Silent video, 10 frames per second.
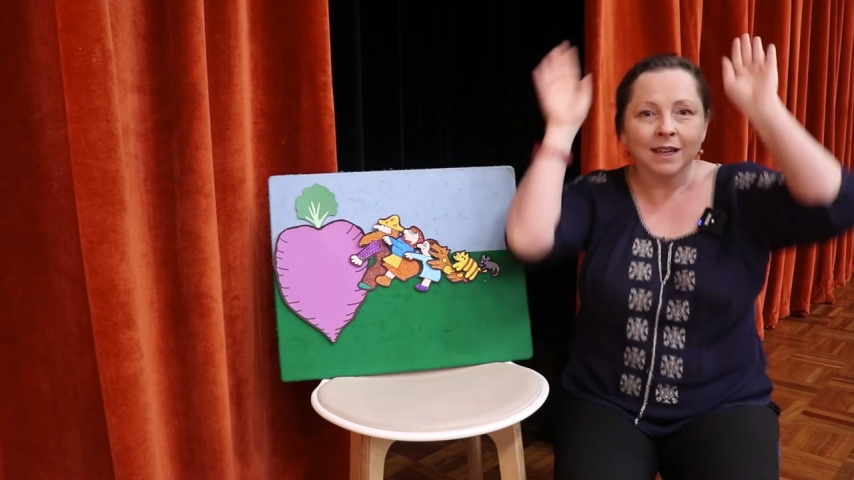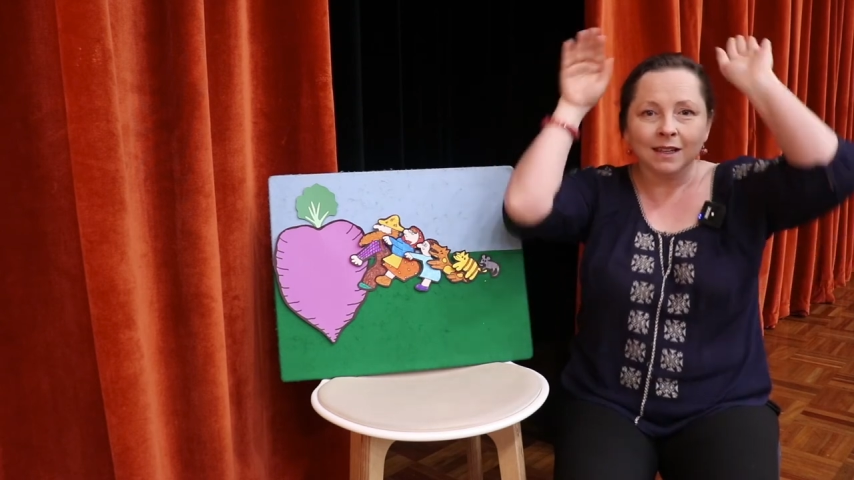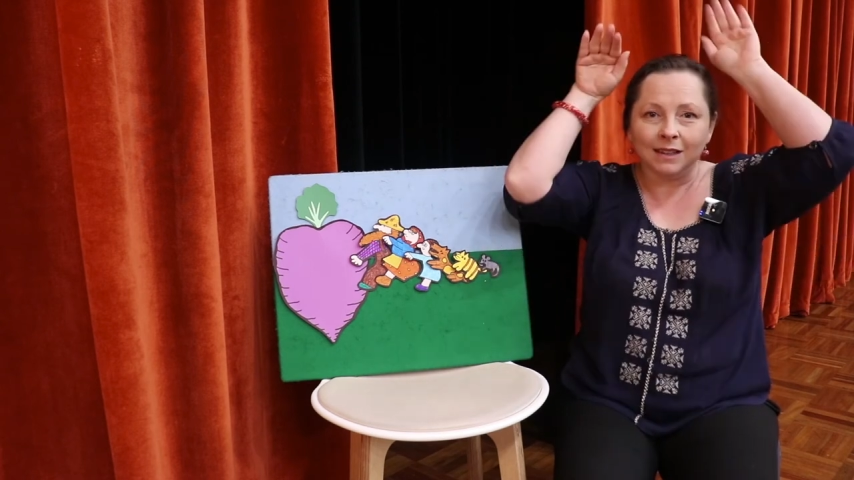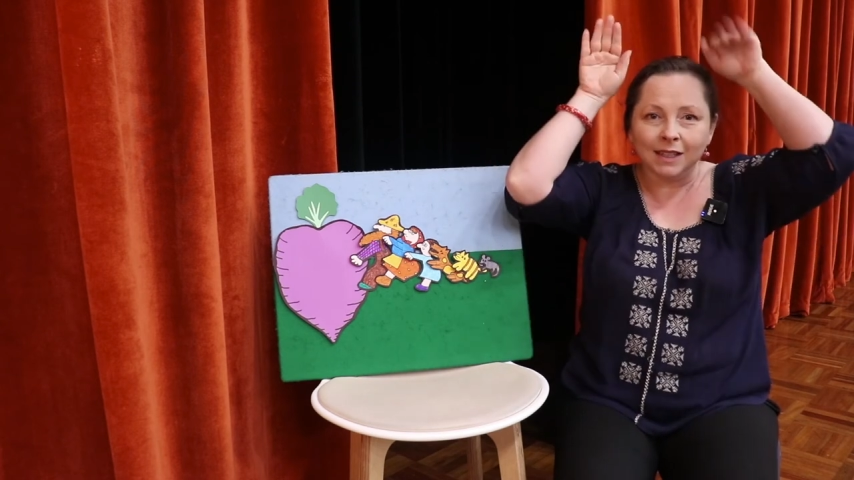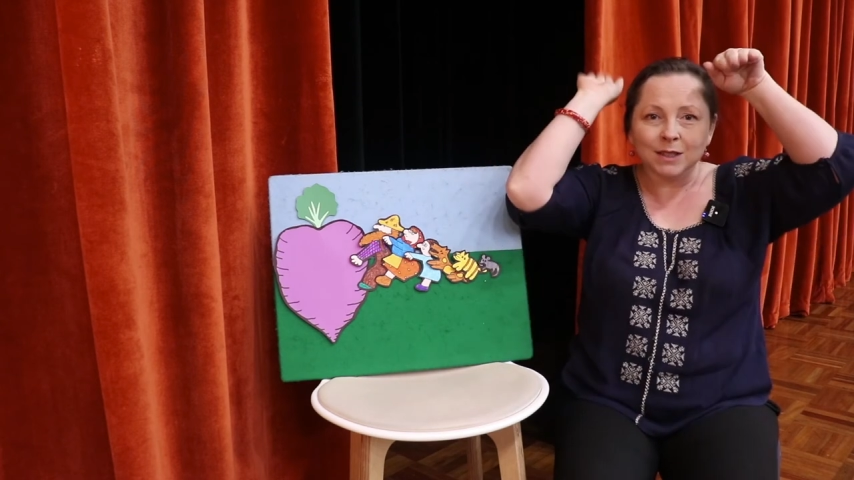
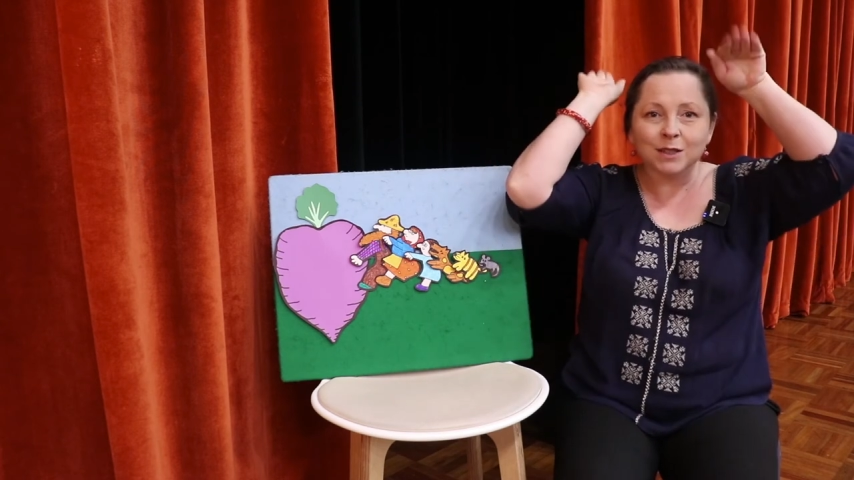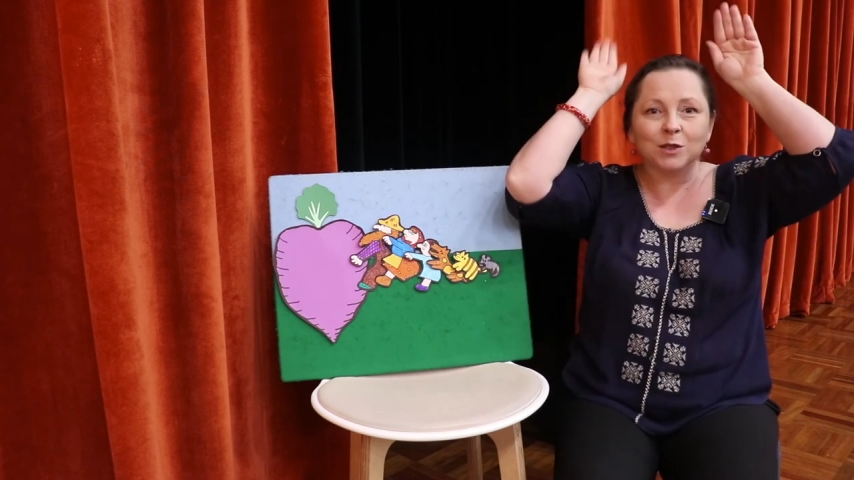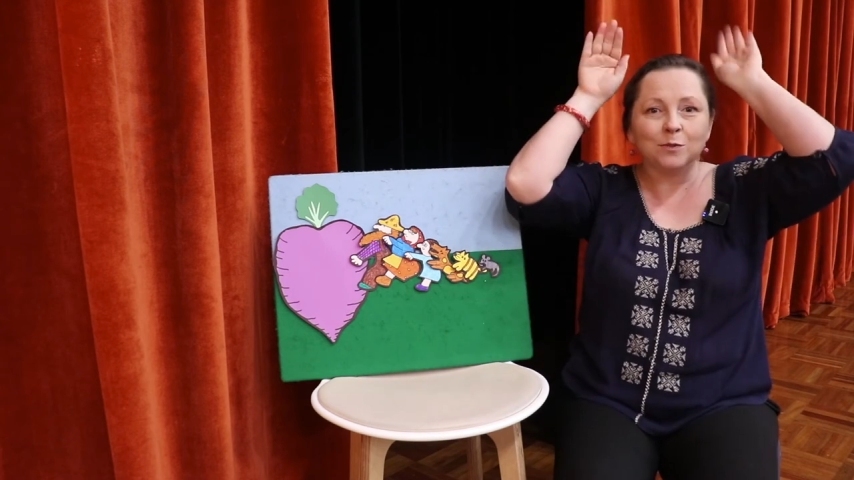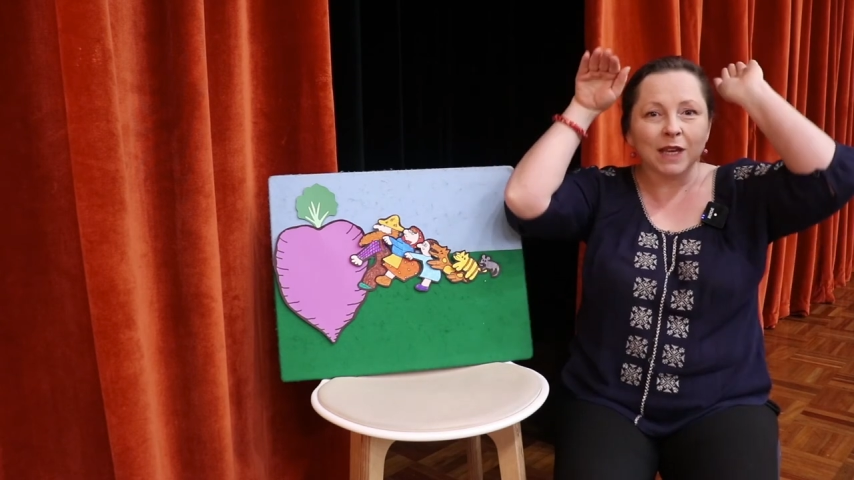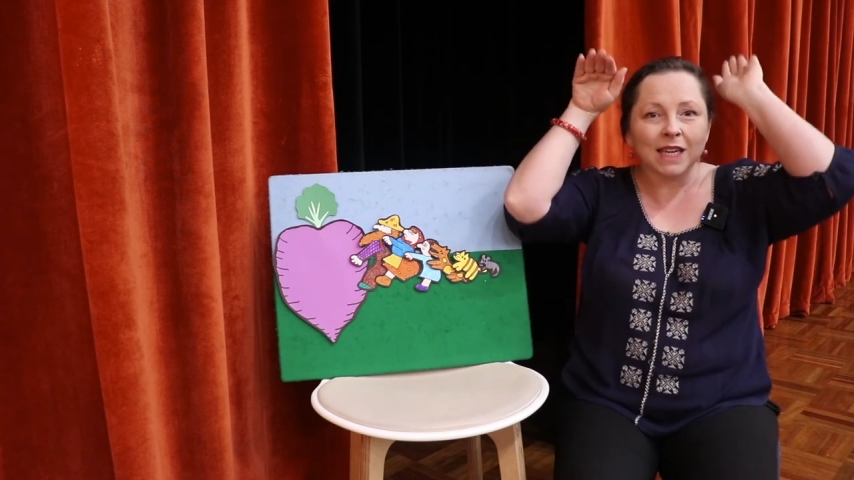
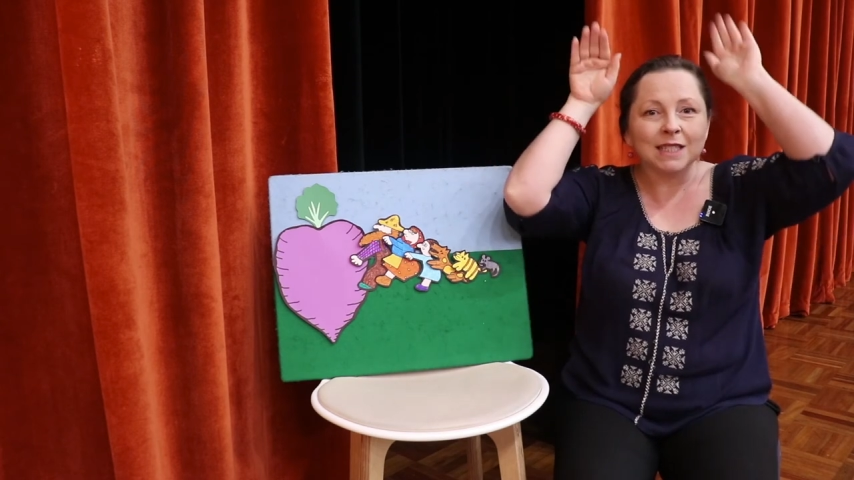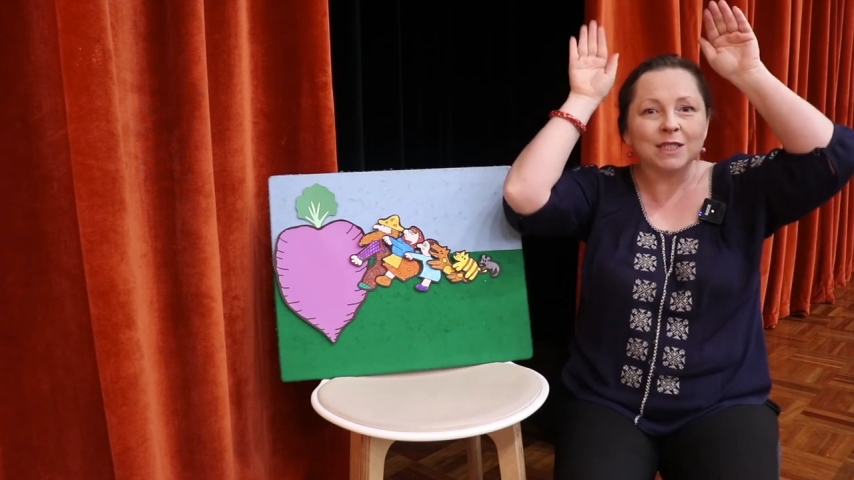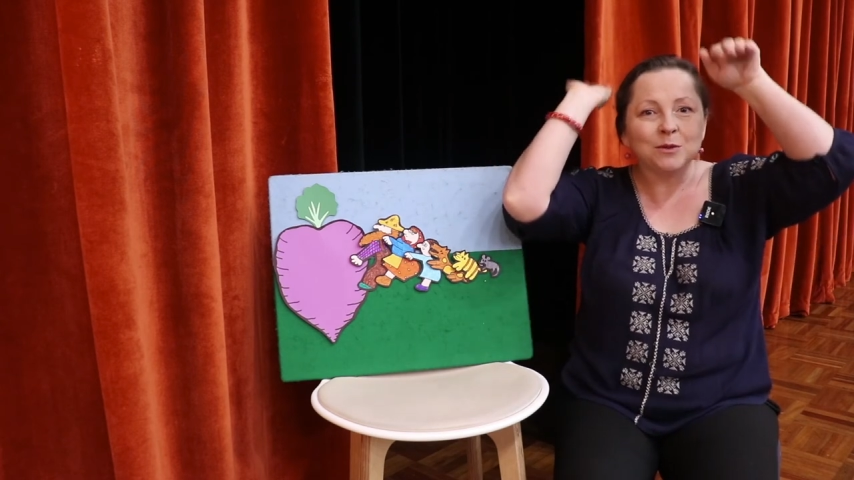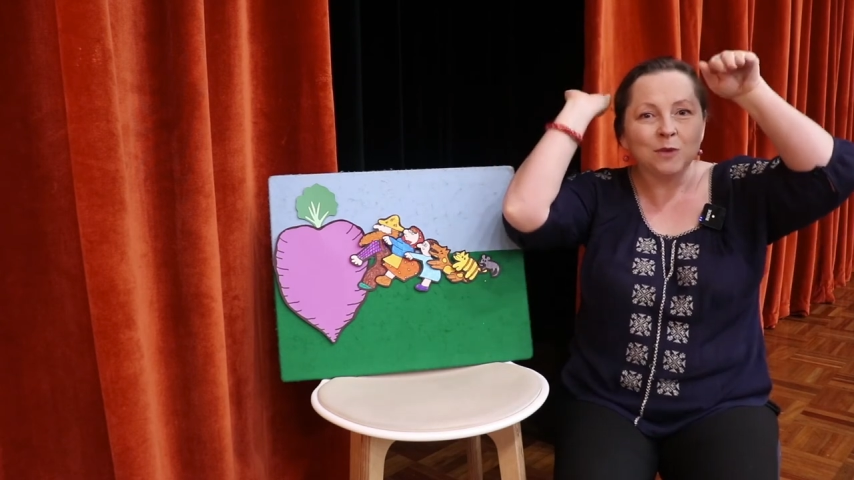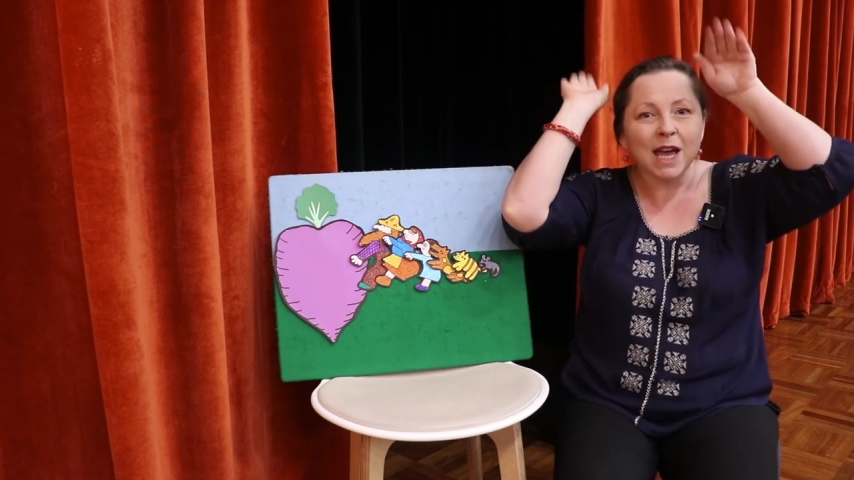Little
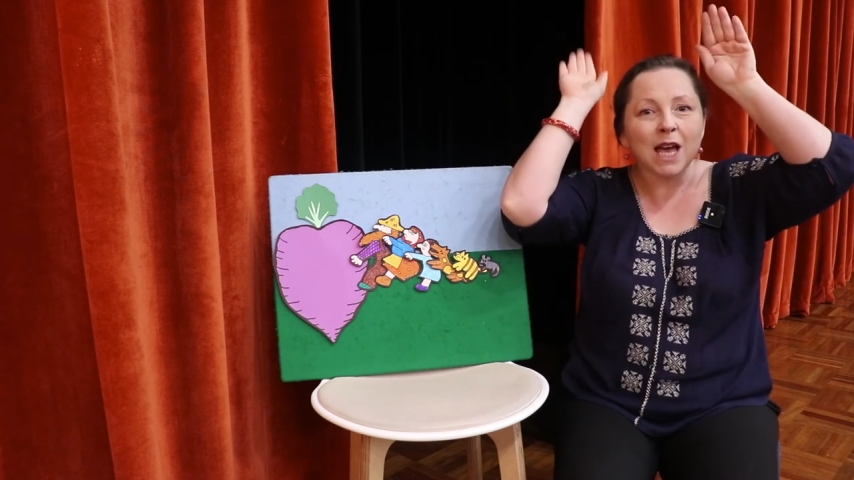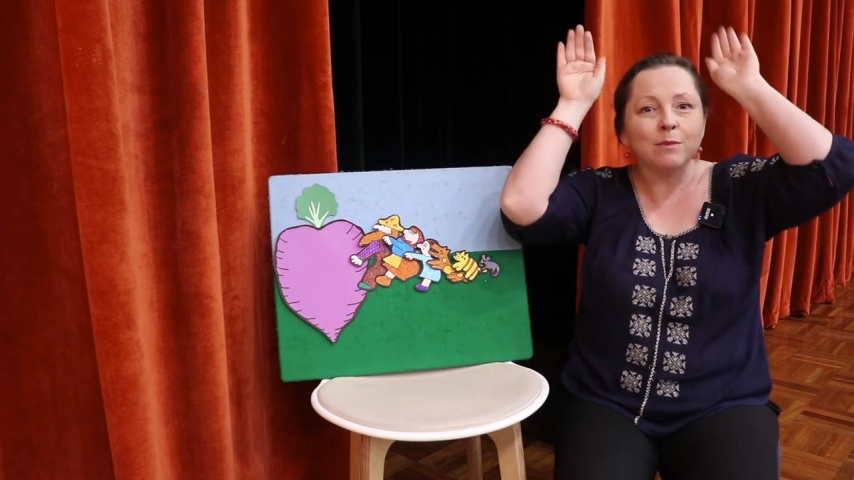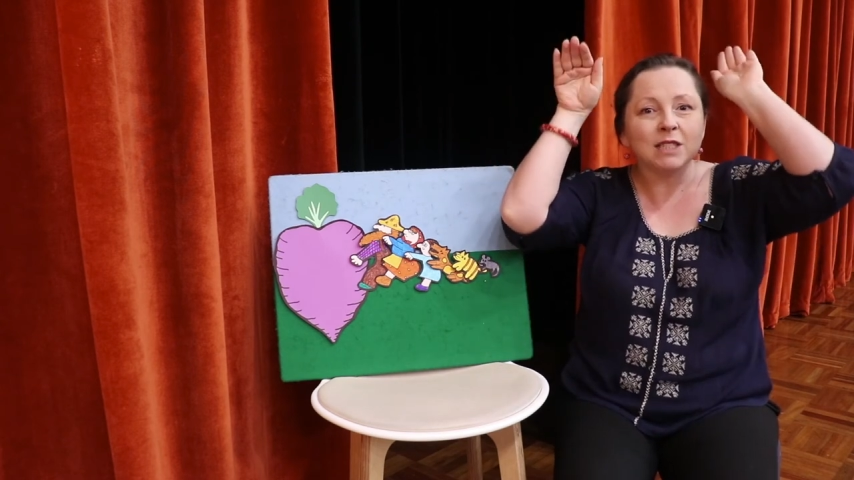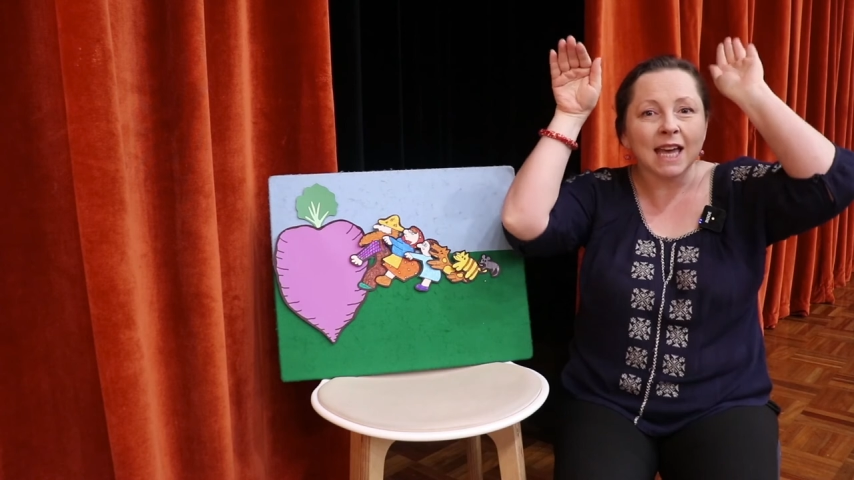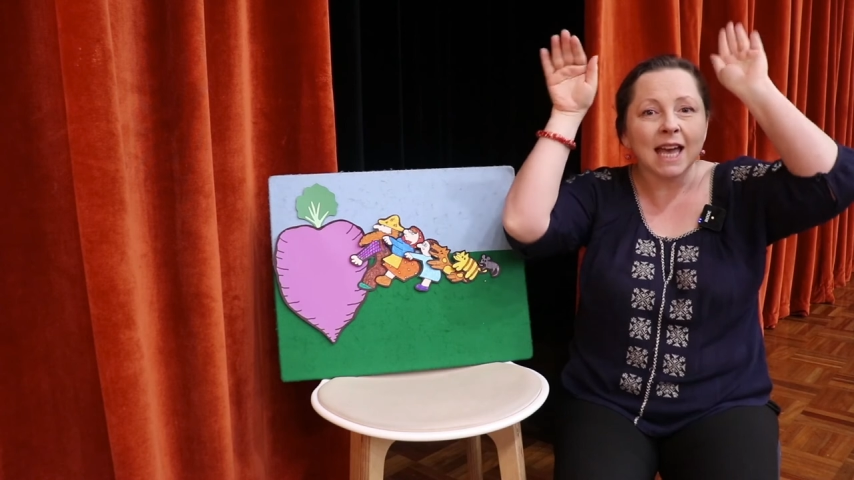Peter
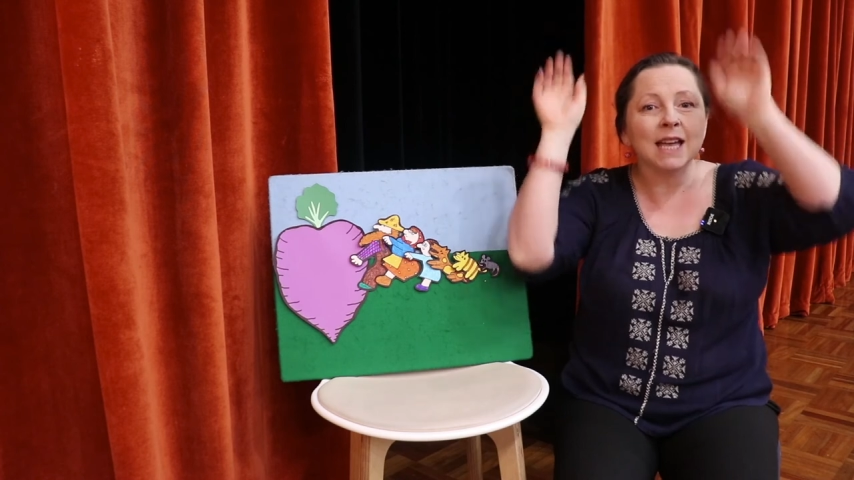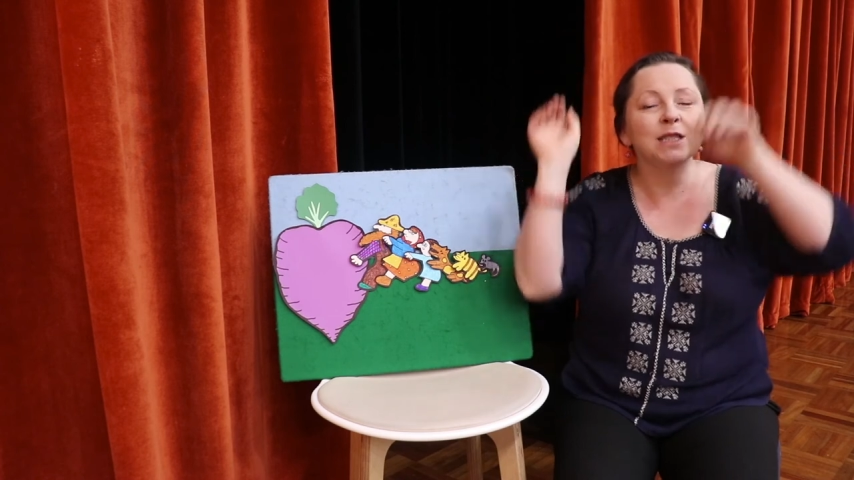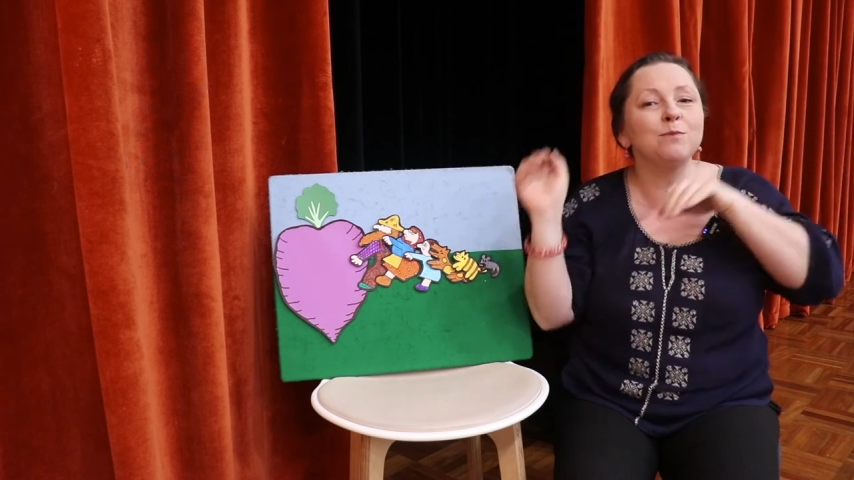Rabbit had